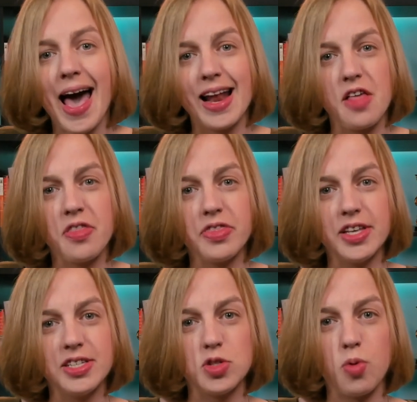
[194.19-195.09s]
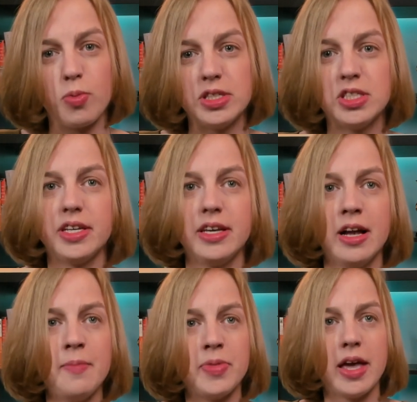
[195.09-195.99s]
And I think this is what we see
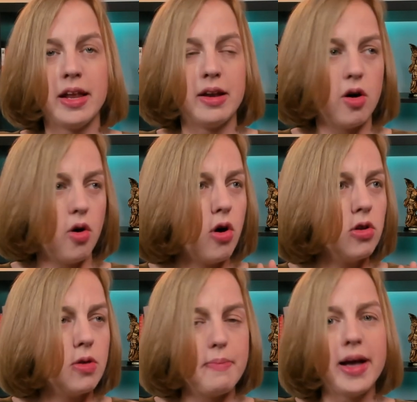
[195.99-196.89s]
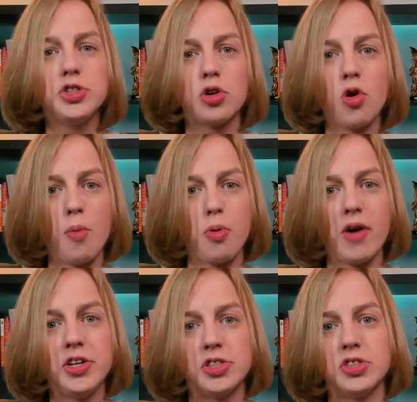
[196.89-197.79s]
in all the major
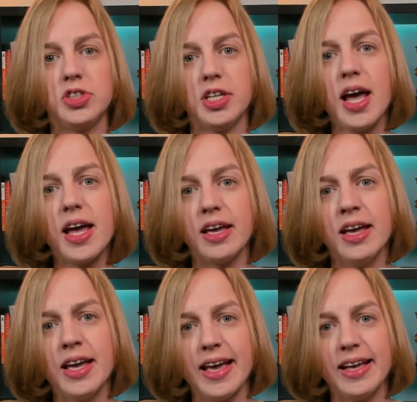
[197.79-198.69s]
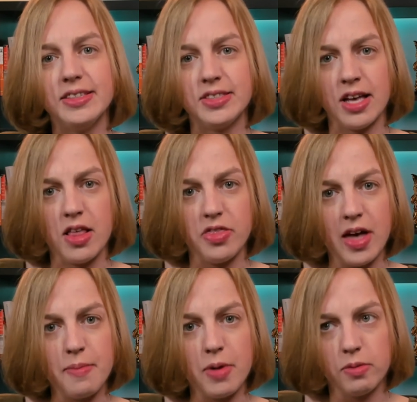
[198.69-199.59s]
corporations today, is
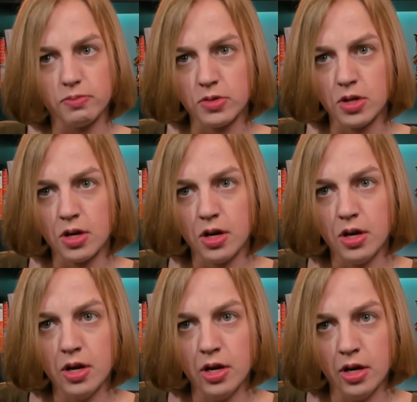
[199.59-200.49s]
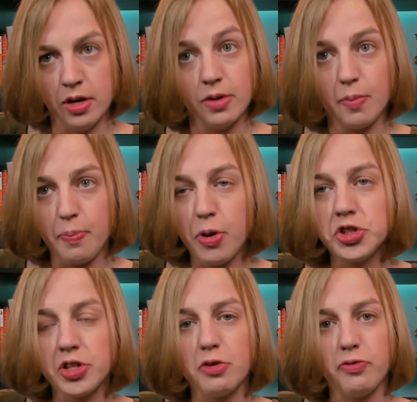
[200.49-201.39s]
them
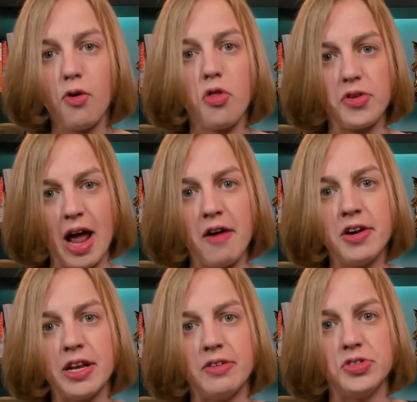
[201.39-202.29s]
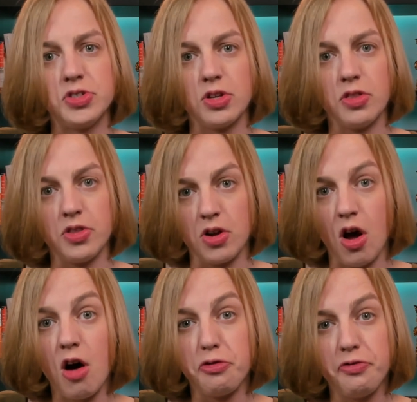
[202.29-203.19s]
pushing forth narratives that
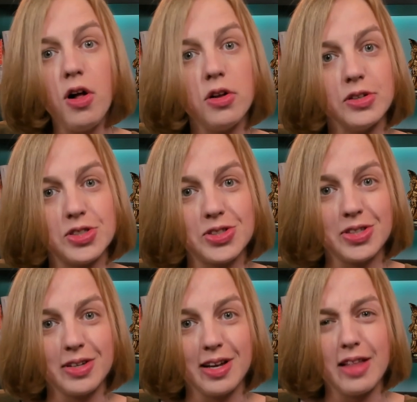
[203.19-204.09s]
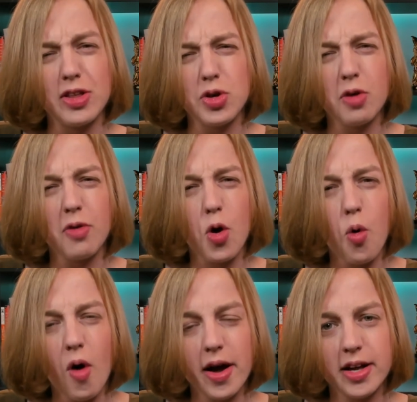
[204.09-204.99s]
are false and that you're
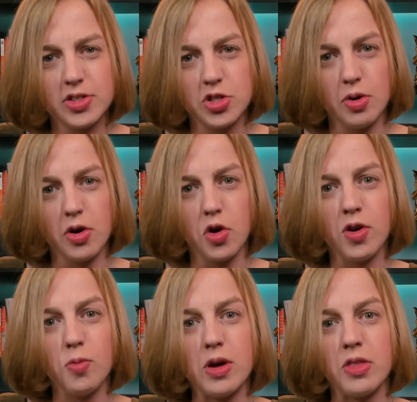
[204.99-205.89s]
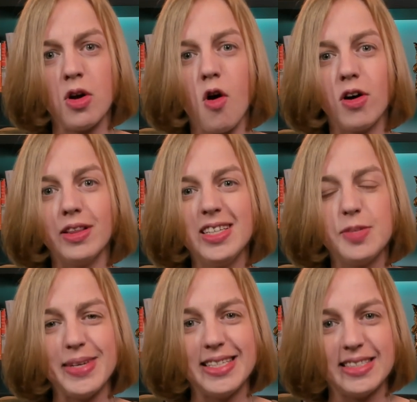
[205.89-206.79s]
required to agree with or at
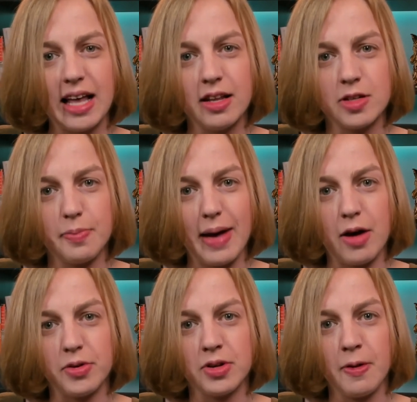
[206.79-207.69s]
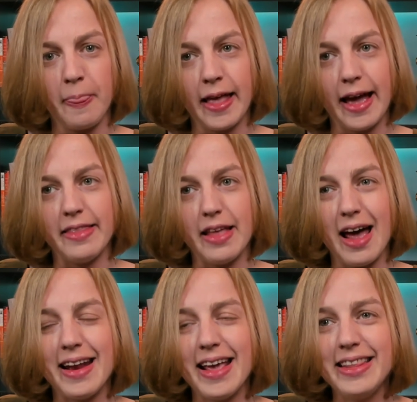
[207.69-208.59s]
least be silent about. And
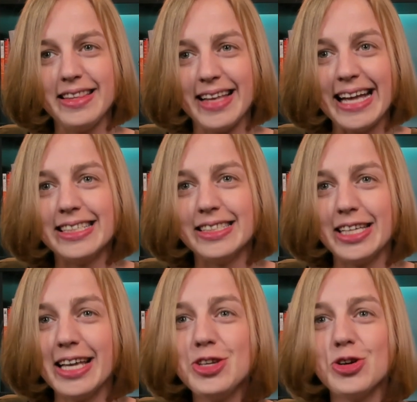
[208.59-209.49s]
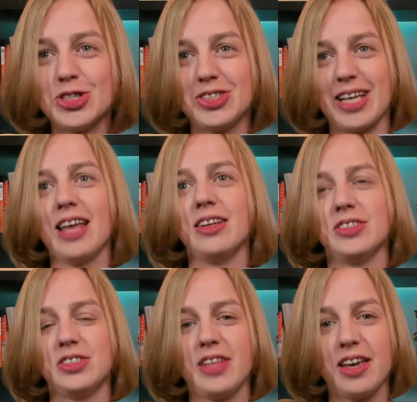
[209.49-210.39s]
in your
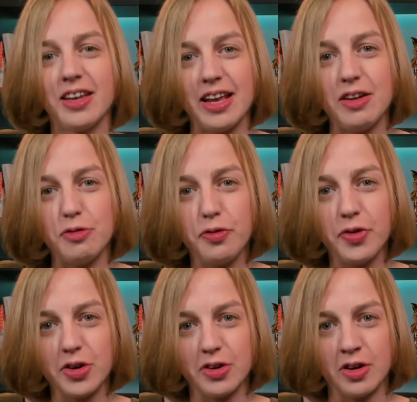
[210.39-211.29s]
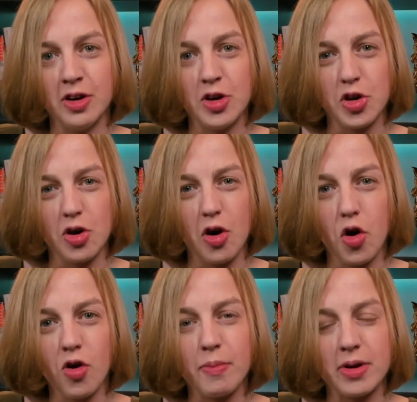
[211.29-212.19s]
silence, they can infer your
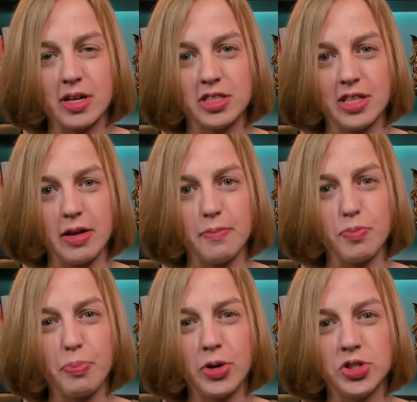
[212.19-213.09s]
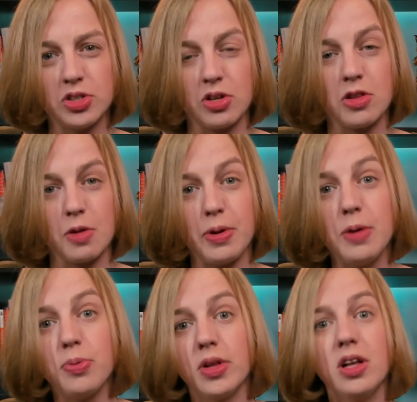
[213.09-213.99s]
agreement as they push this on other
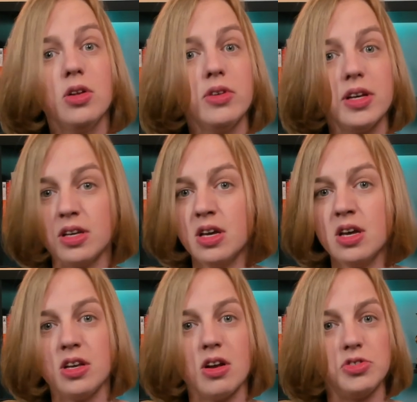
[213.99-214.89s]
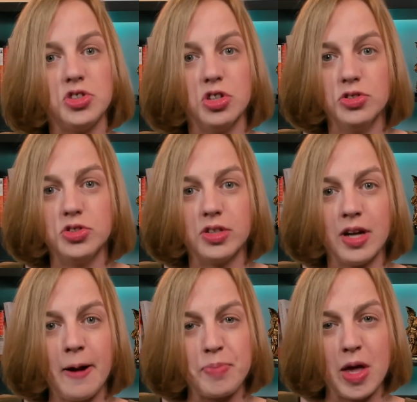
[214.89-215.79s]
people, including, you know, children
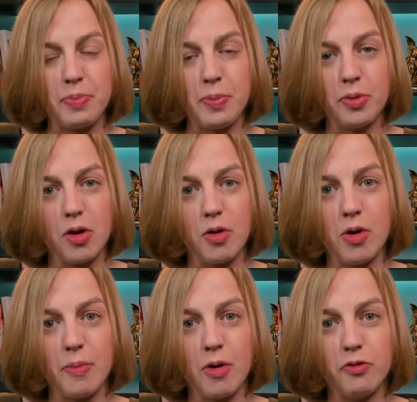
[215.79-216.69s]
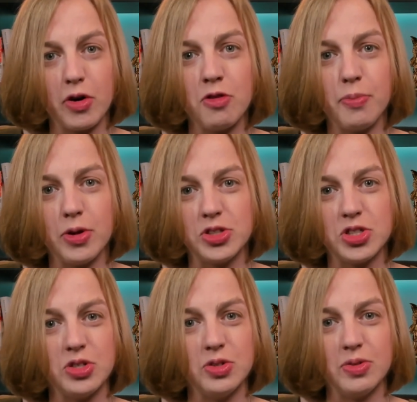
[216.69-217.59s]
and people who are more vulnerable
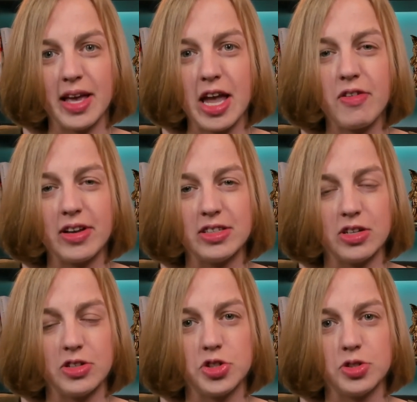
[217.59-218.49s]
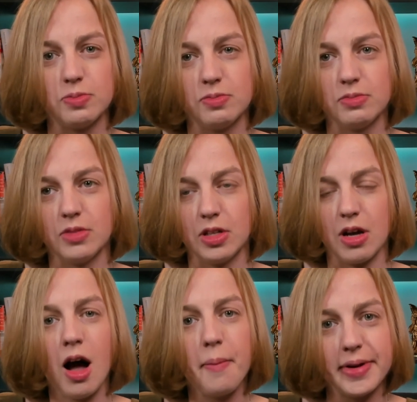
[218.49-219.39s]
to hearing such
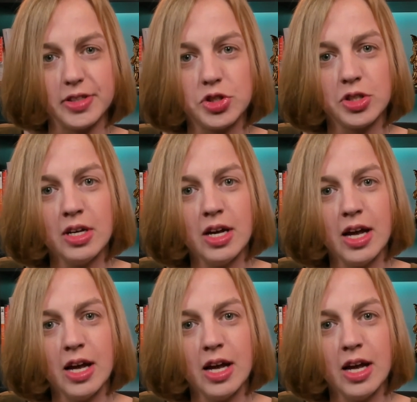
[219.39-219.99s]
garbage.